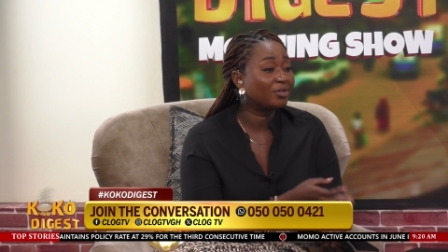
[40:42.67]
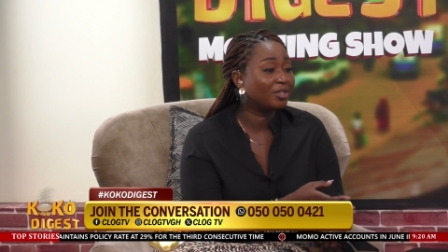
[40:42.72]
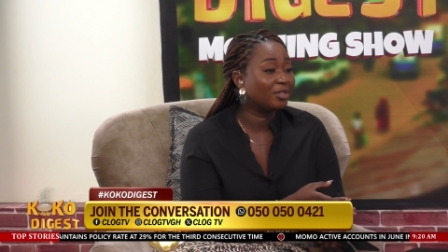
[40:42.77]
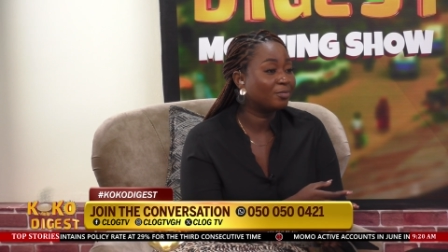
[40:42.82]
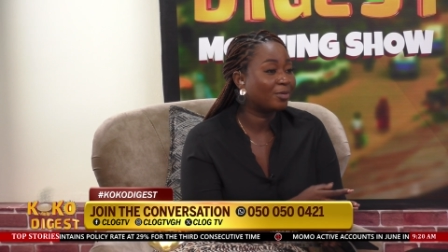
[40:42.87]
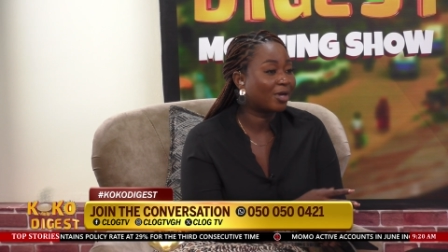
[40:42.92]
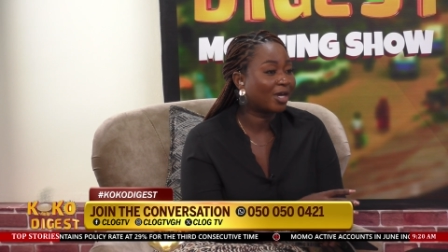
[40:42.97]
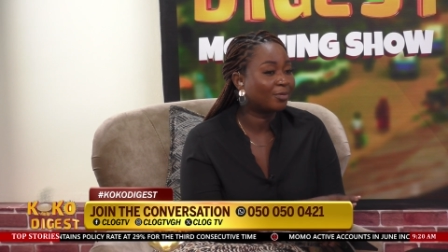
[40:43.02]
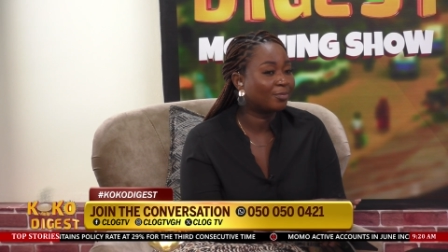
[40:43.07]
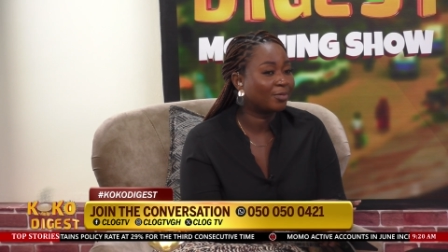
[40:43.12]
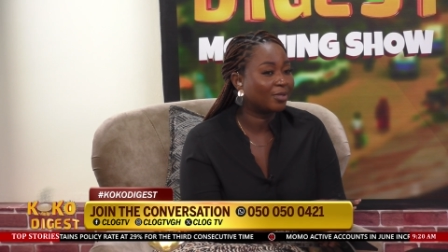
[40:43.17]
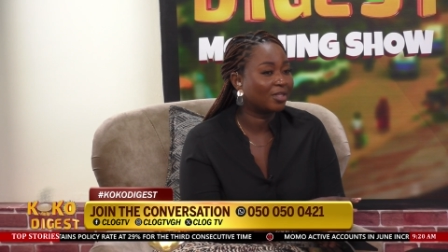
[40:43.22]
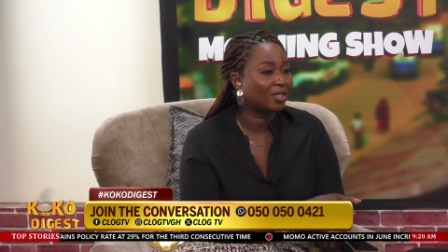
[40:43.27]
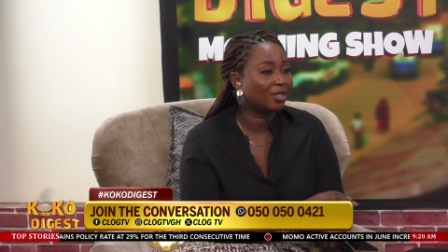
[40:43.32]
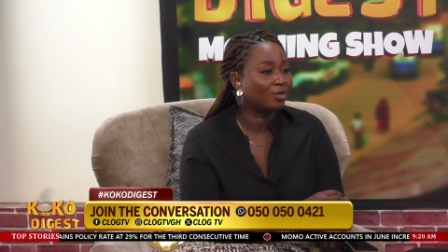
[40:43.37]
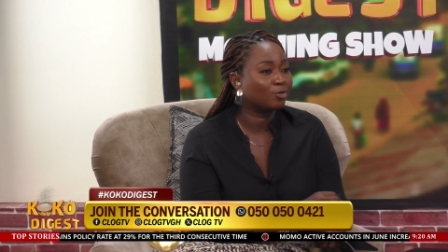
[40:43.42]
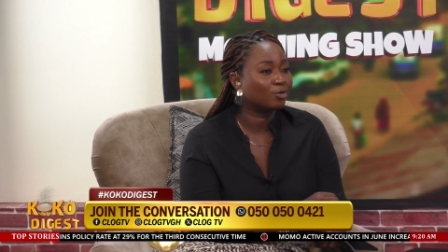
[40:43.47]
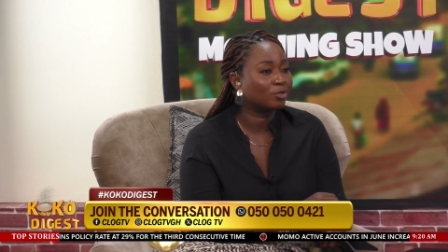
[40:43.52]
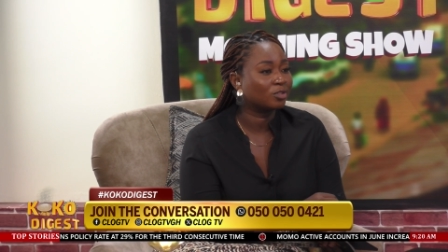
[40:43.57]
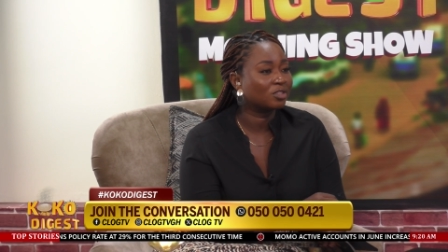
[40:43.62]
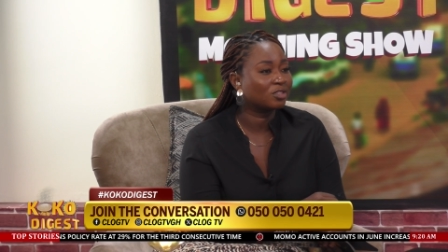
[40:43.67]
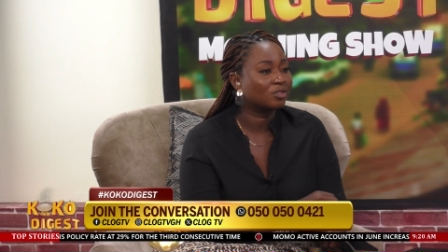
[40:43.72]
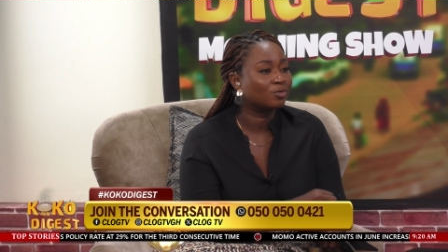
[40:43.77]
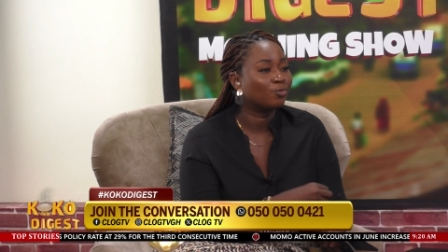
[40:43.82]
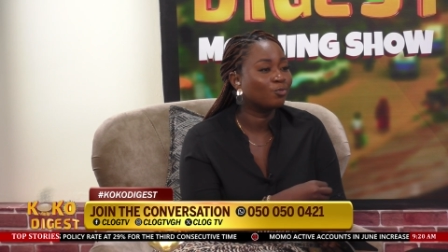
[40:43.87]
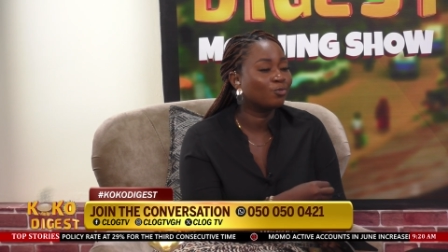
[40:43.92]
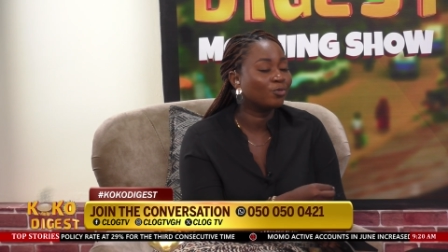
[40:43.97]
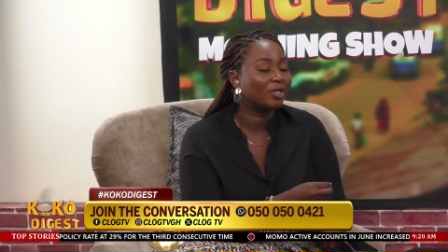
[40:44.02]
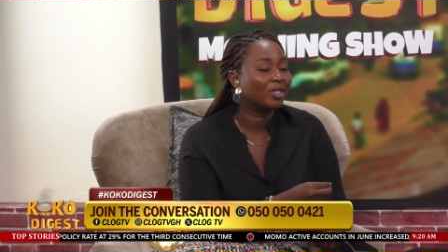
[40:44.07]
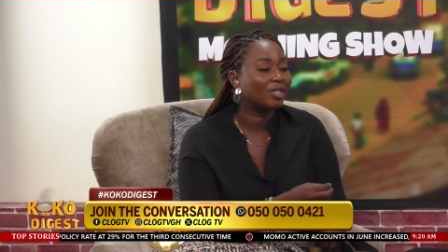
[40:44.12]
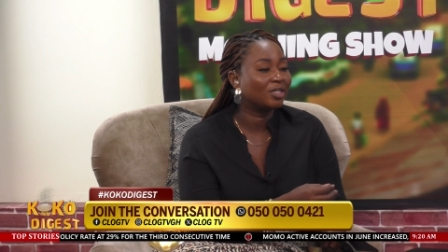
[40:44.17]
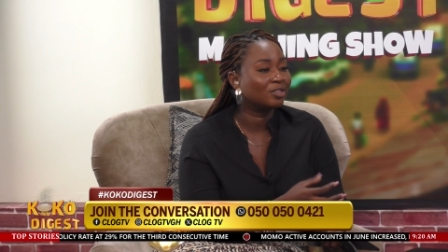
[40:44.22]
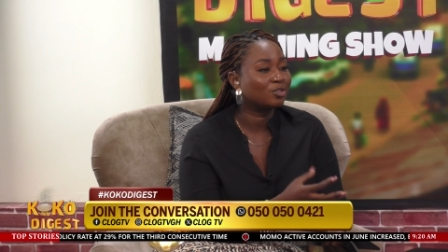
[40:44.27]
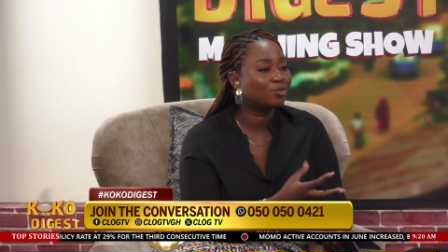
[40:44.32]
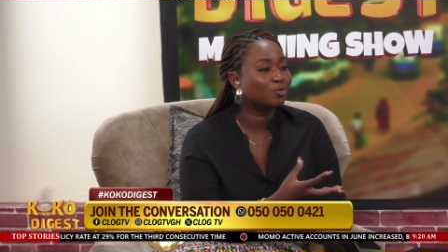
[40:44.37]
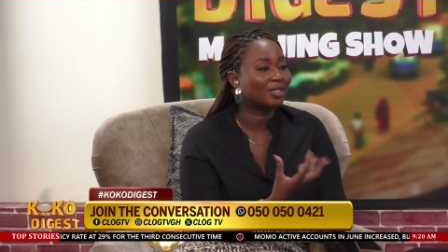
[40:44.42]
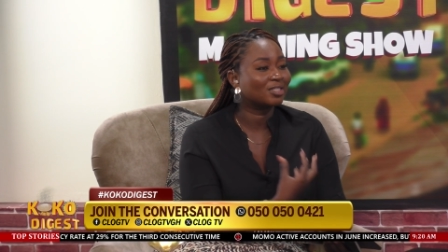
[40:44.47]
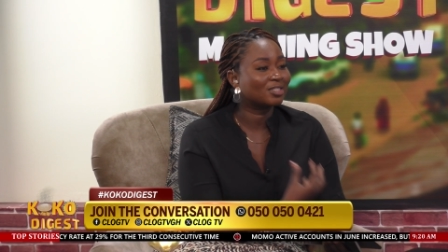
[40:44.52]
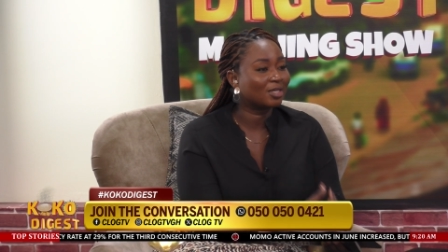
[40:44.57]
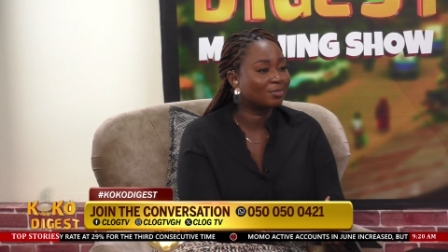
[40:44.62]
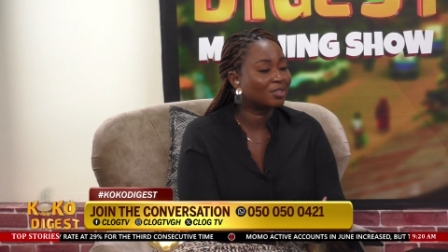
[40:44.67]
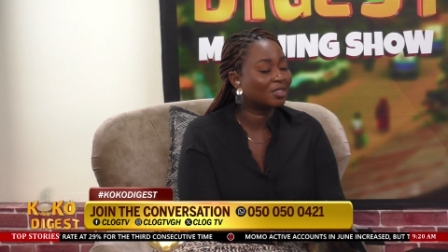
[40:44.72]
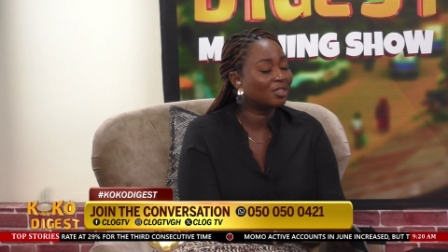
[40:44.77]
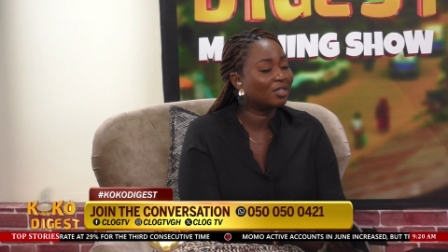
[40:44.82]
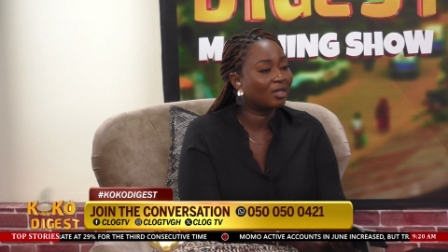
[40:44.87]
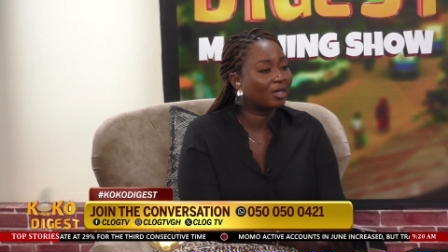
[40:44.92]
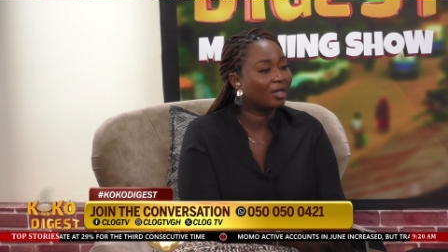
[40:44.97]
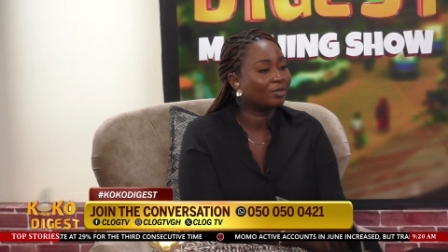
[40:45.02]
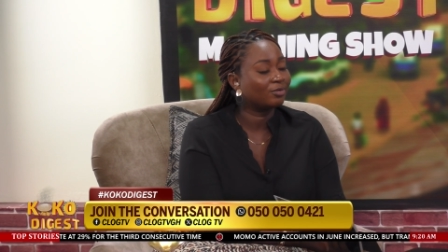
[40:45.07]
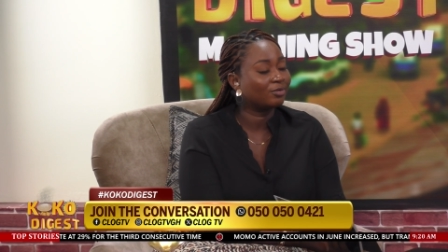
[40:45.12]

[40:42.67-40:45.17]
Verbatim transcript: really bad, but they are not willing to accept